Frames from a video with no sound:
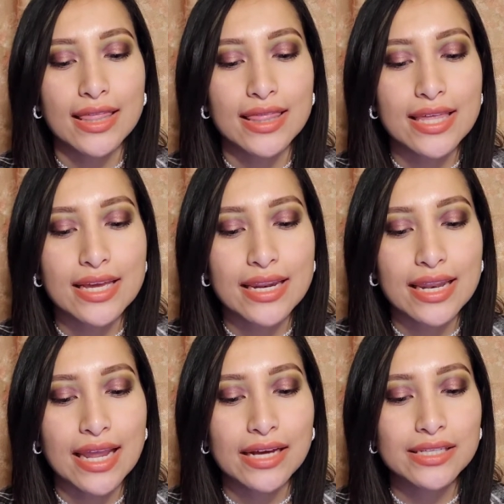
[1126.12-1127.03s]
The
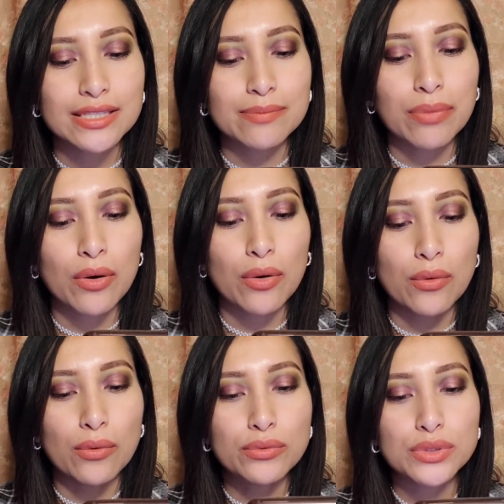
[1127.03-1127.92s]
next
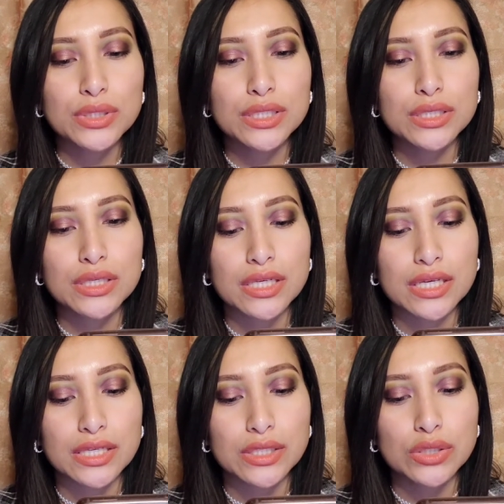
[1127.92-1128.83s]
post
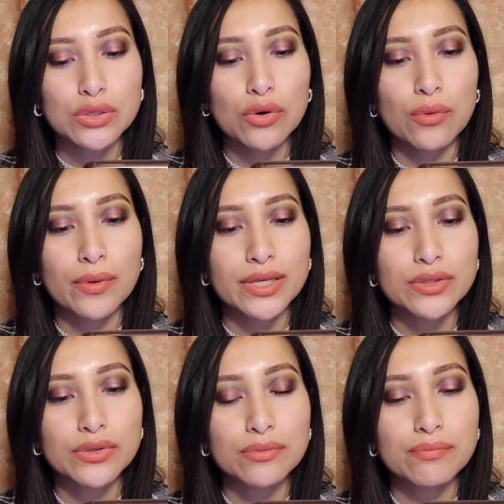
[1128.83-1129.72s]
is going
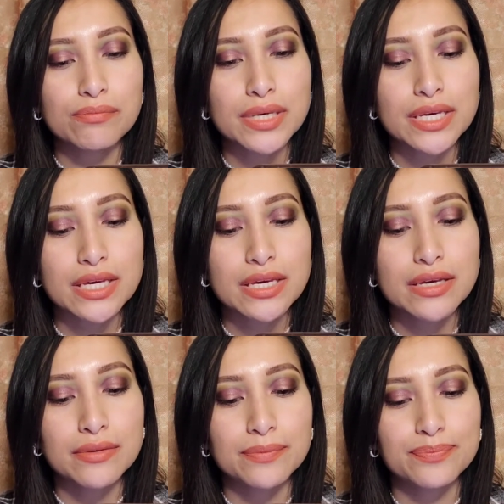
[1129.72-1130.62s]
to be
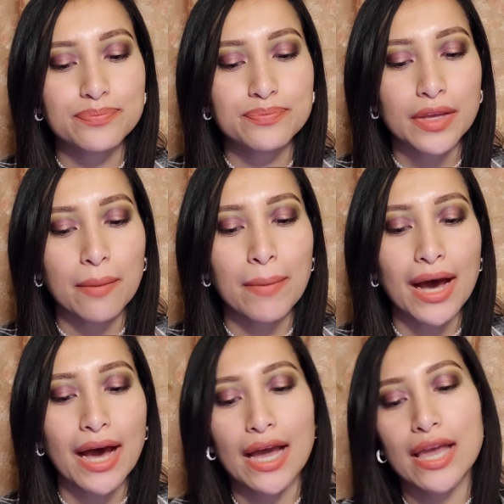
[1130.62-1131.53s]

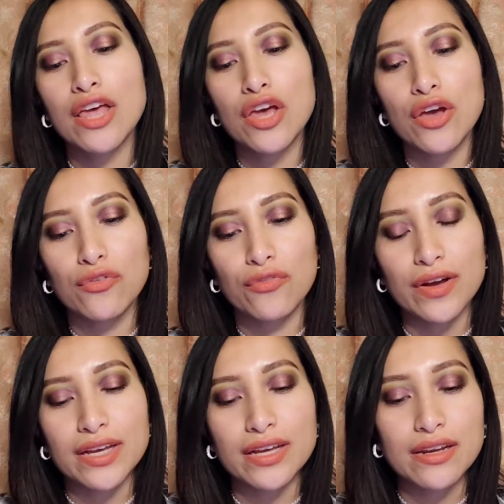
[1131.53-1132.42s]
by
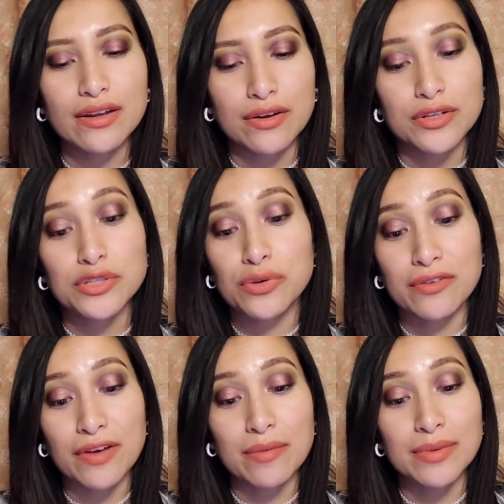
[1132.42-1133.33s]
Frikin
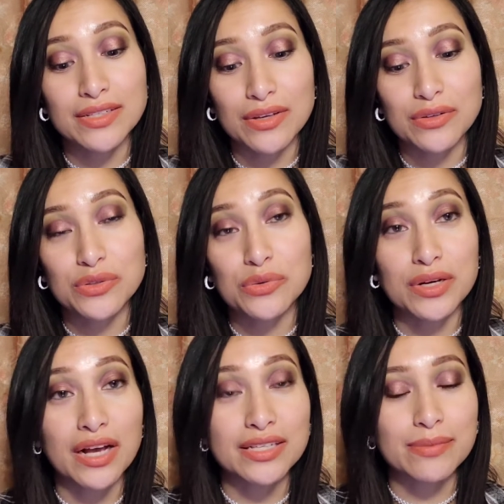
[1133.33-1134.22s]
_Fabulous
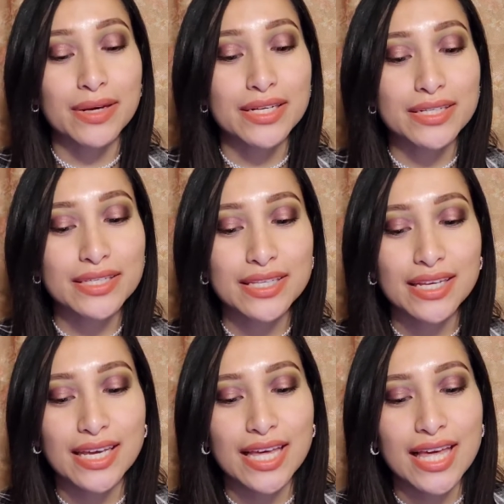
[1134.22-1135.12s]
_Cosmetics.
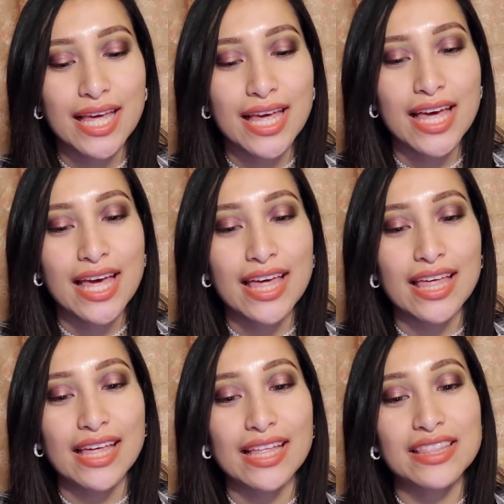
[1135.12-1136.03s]

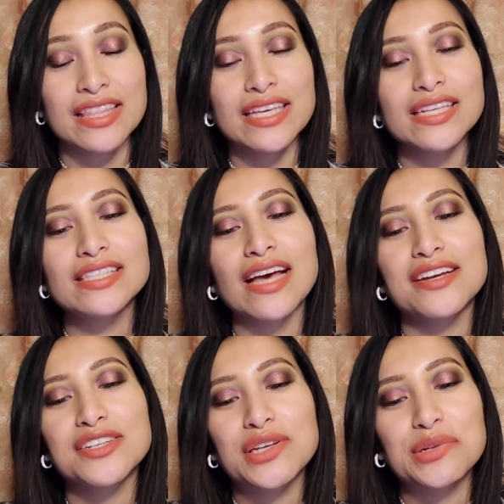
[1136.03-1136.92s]
This
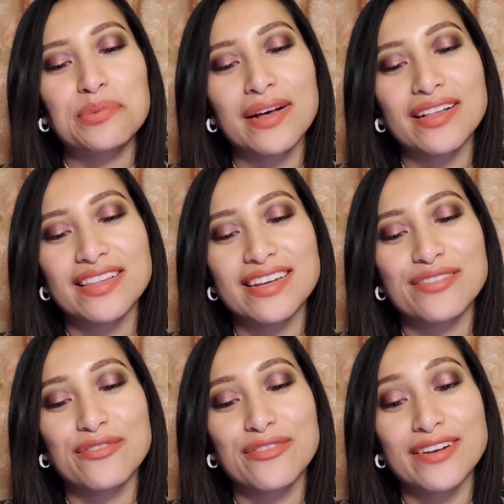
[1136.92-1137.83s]
eyeshadow palette
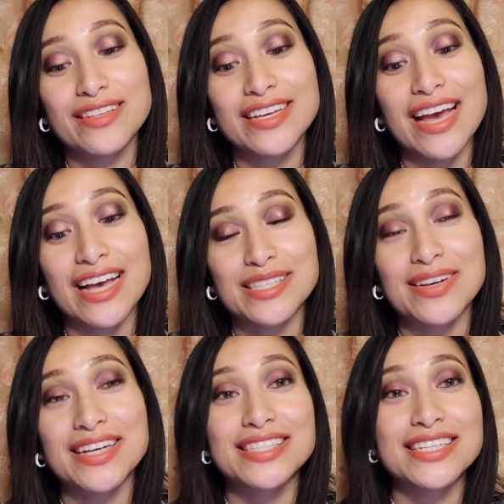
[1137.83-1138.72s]
really has
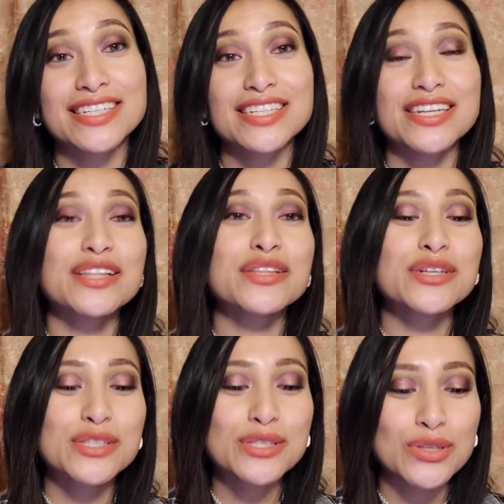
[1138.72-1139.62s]
my attention. It
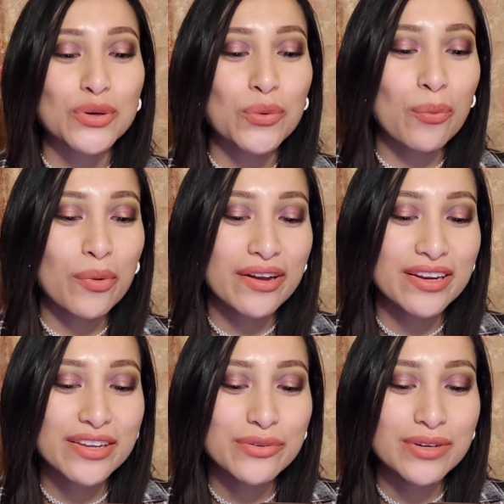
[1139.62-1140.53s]
looks so
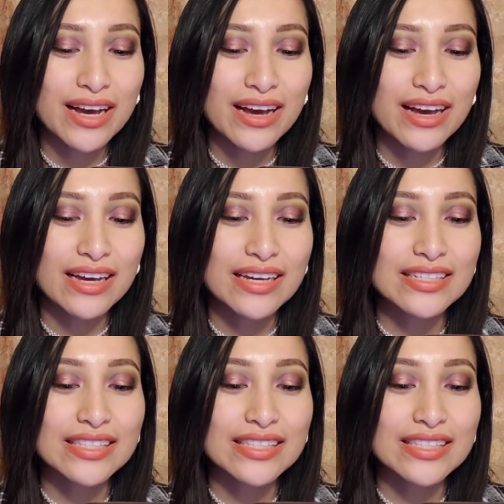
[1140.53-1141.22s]
pretty, you guys,